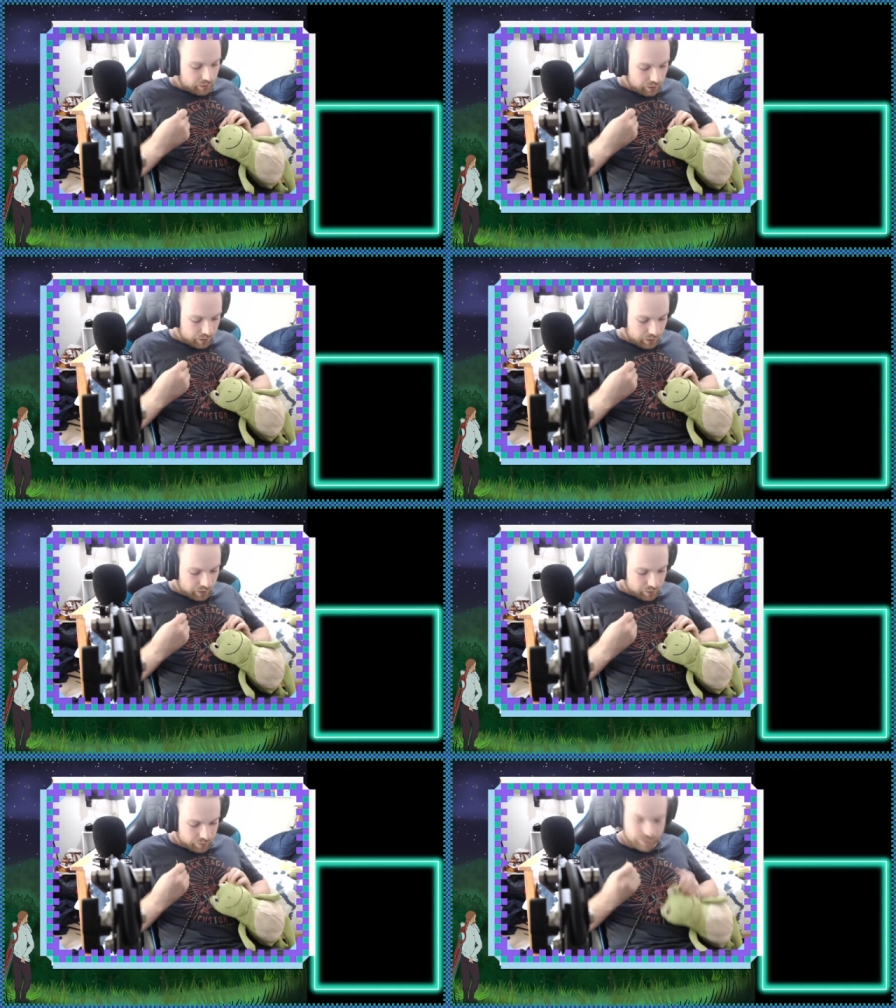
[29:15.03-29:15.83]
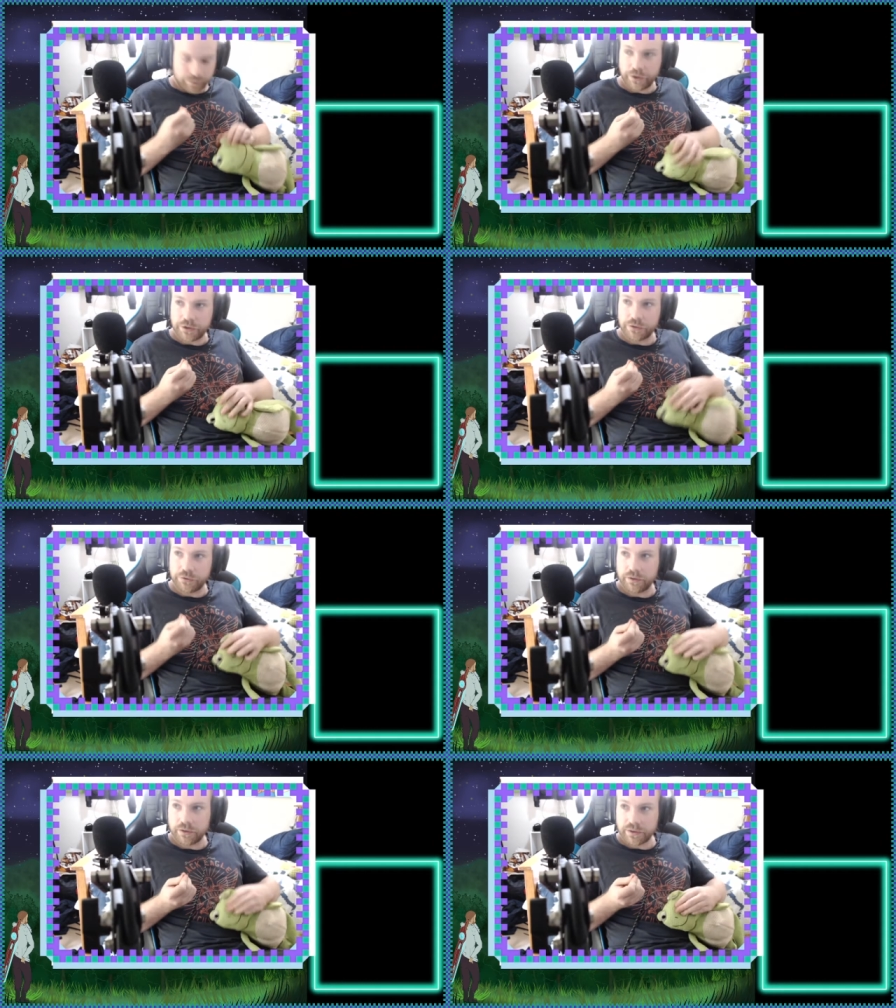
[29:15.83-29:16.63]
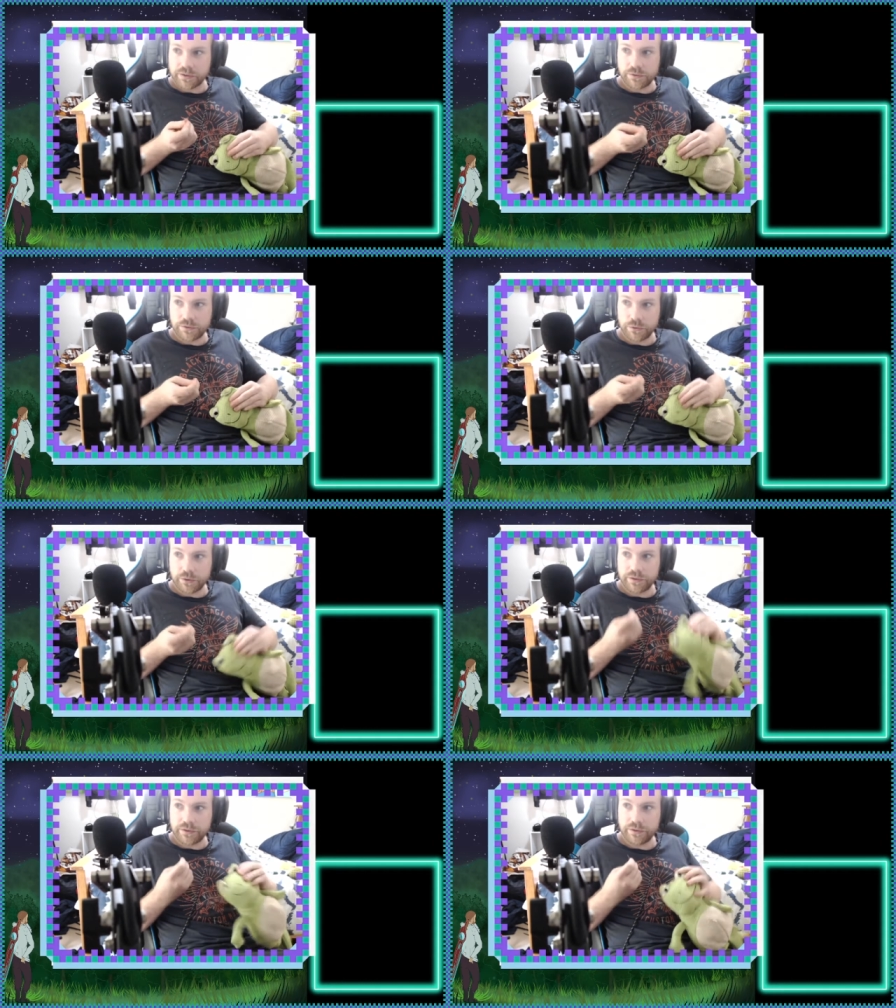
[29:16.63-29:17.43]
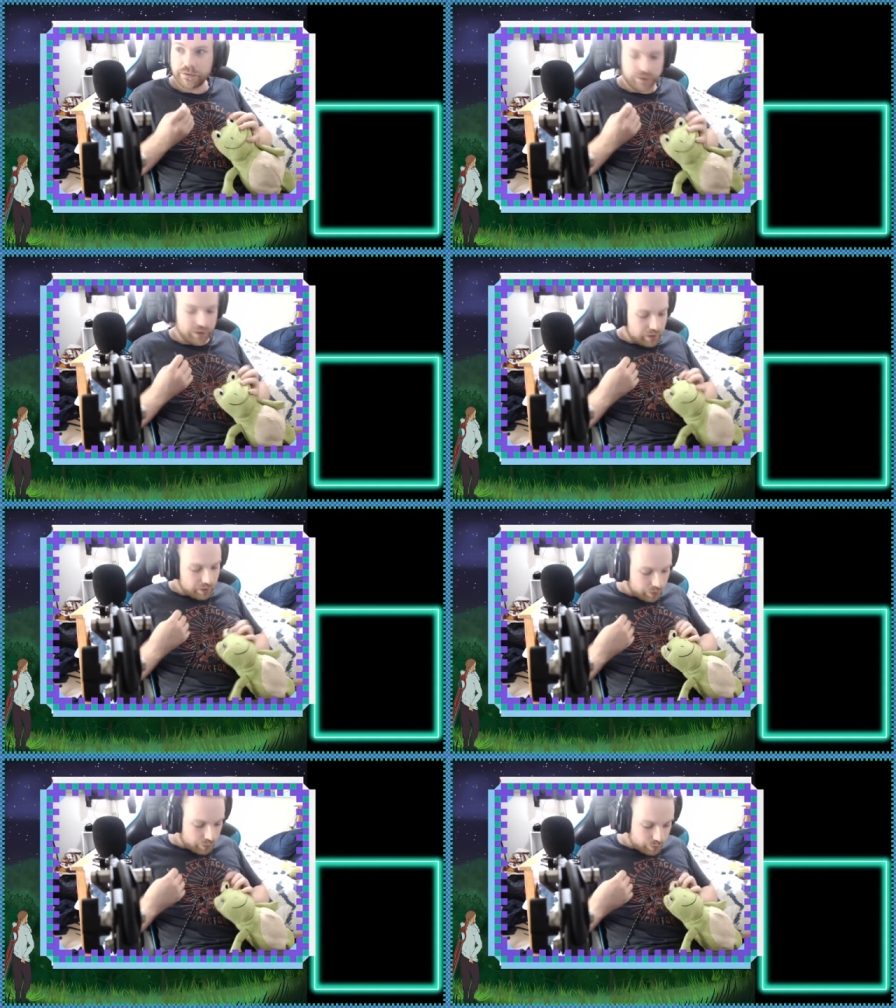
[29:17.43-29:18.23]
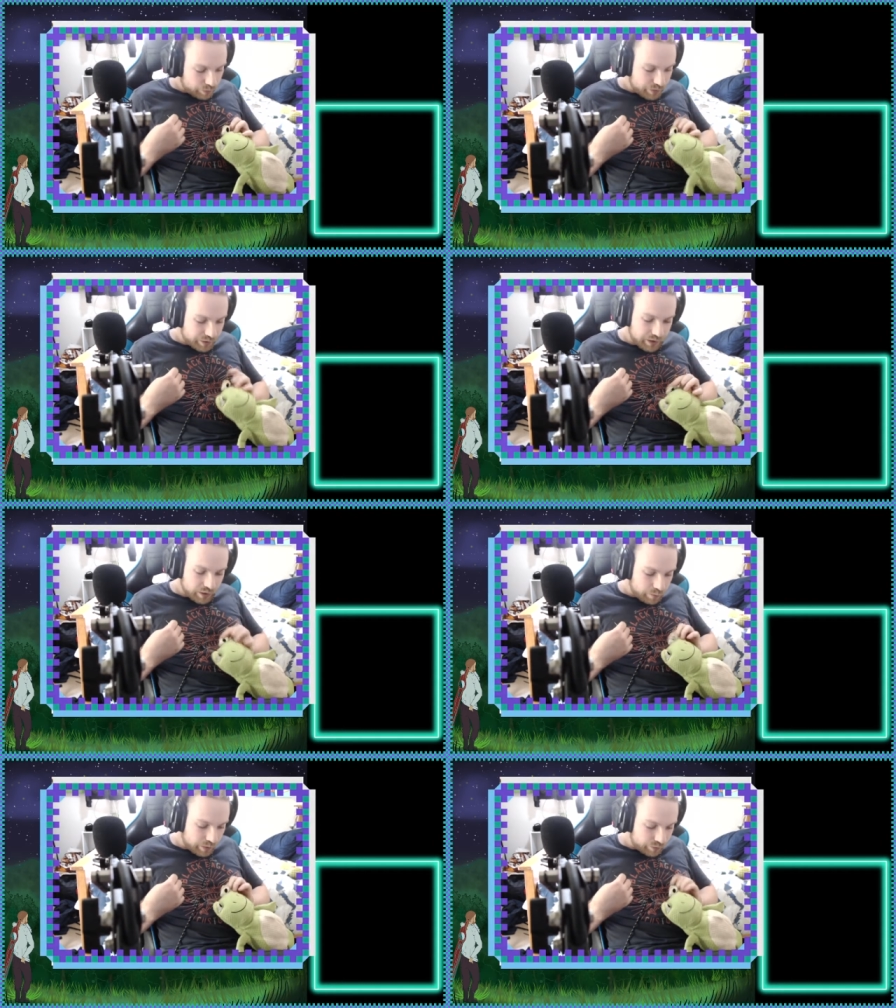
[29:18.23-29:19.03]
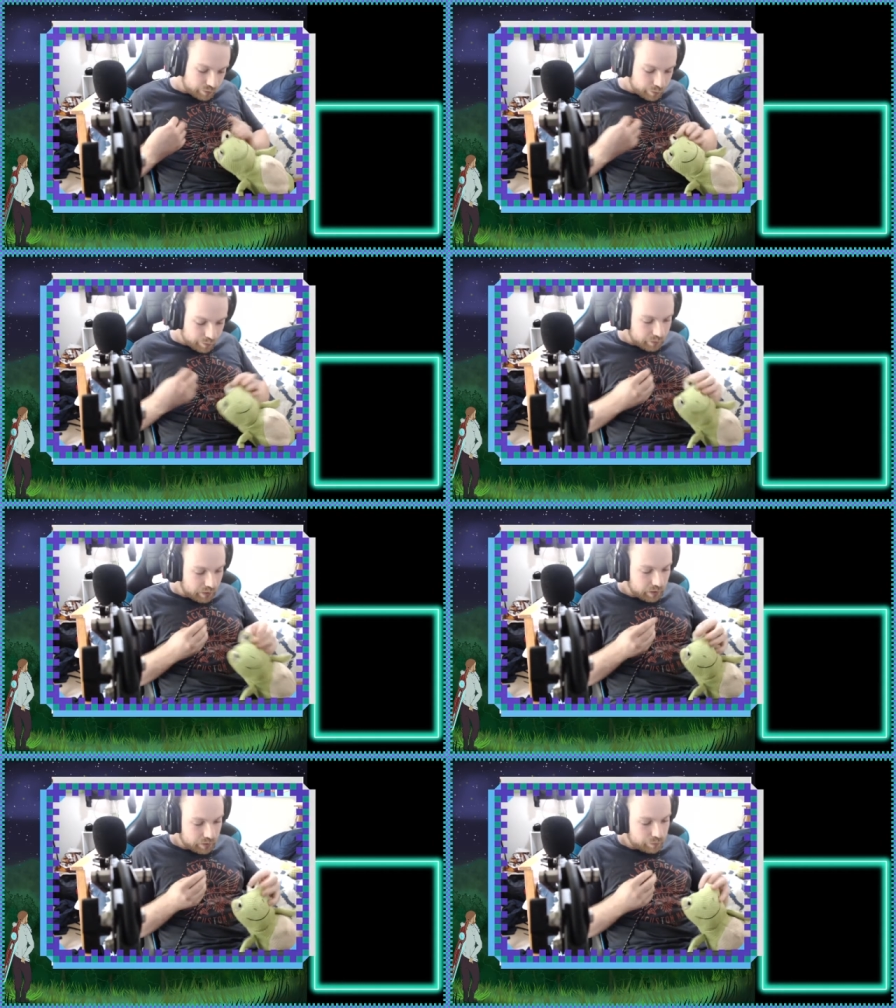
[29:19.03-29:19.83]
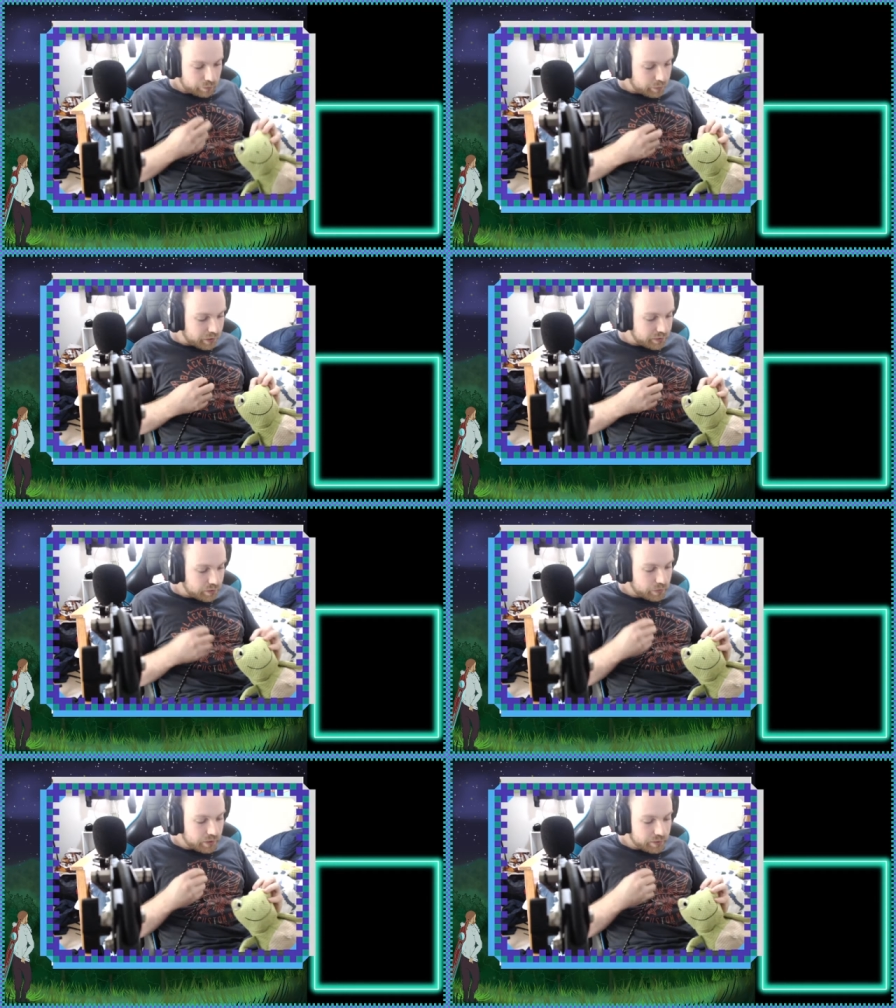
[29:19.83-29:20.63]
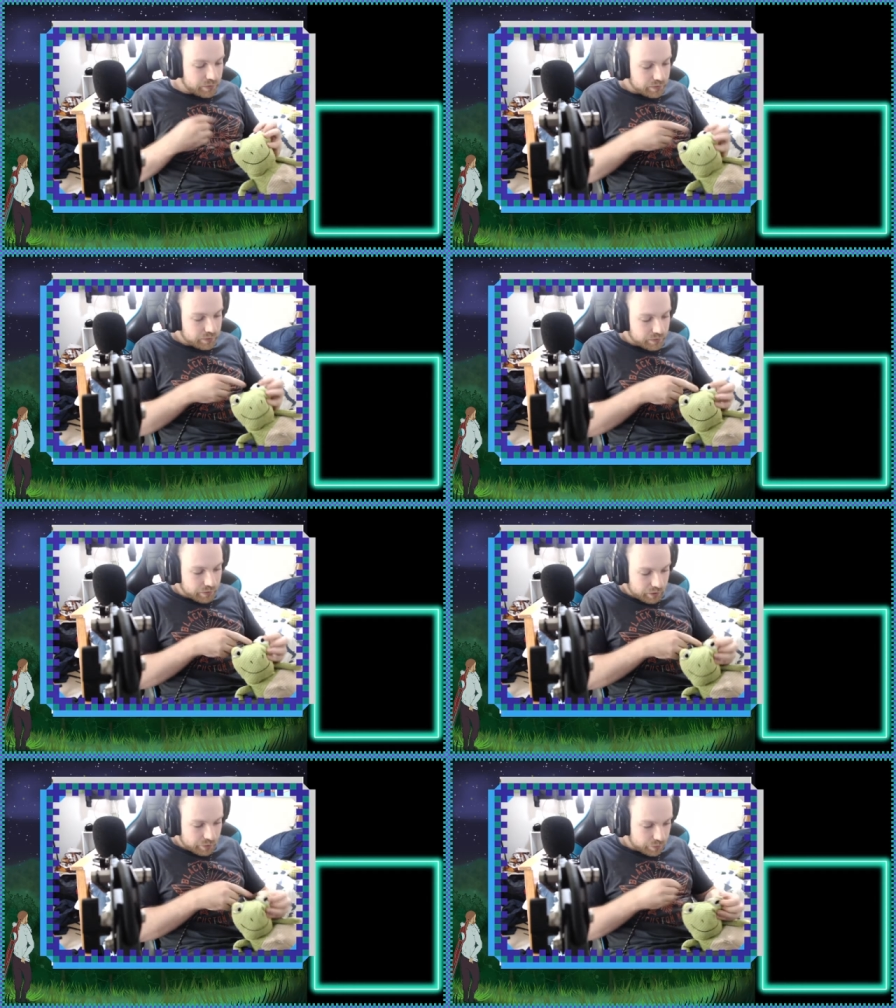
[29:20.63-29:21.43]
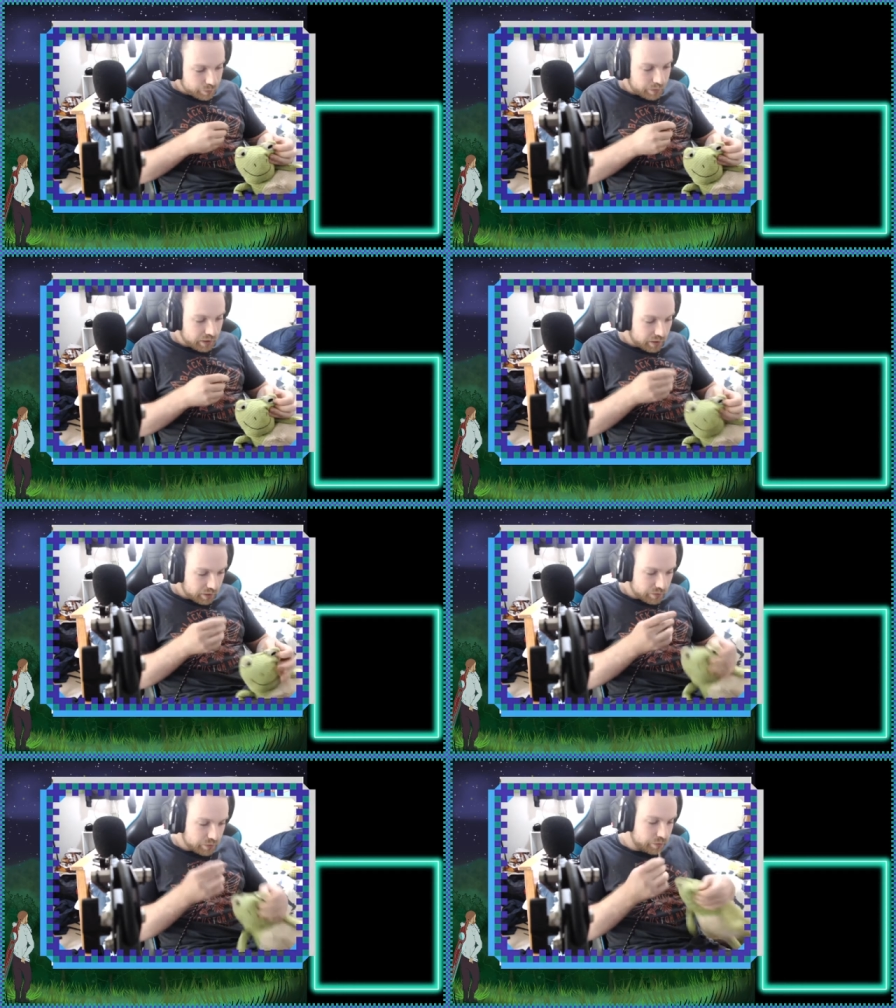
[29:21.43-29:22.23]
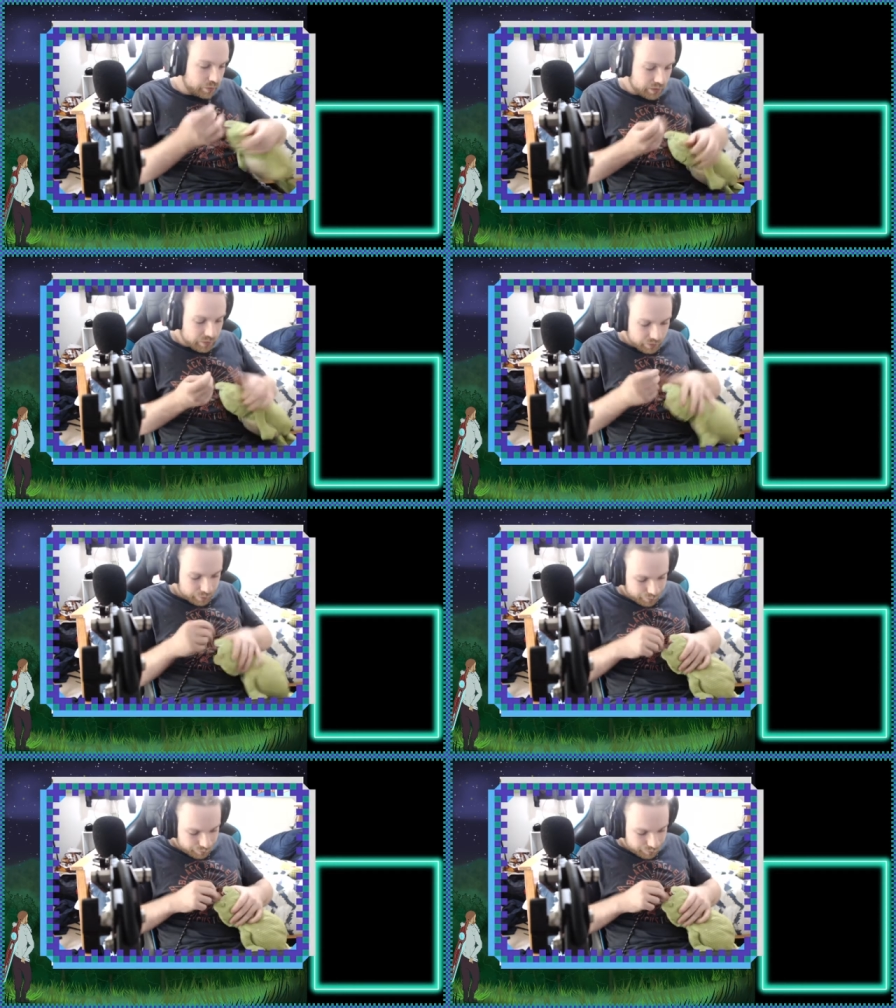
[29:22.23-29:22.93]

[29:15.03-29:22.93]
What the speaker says: Yeah, Bertie really likes his toys, and I wouldn't want to take him out and replace them with others, so I just repair his old ones.